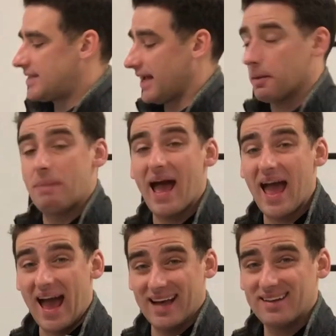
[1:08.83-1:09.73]
I take a
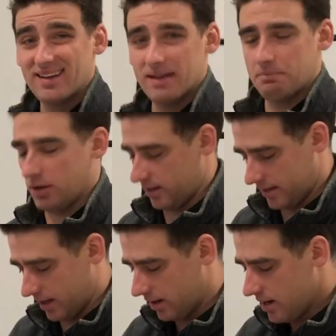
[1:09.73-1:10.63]
pad and put it
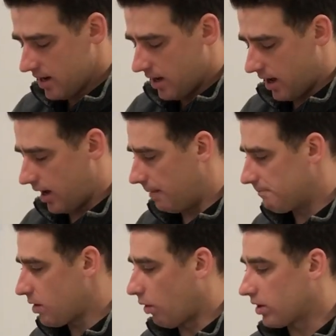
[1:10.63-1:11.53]
there,
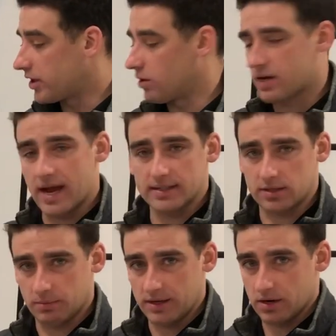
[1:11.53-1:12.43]
or in your case,
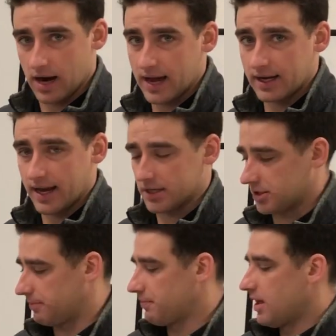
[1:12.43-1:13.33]
it'll be your egg
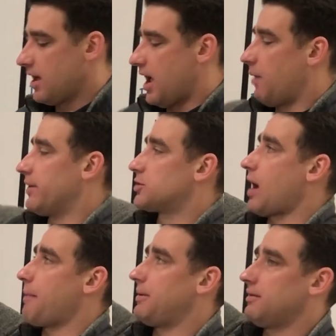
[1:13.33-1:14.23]
catcher, and we
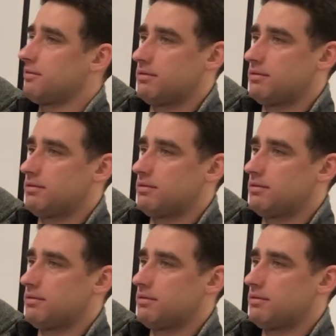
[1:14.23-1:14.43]
drop it,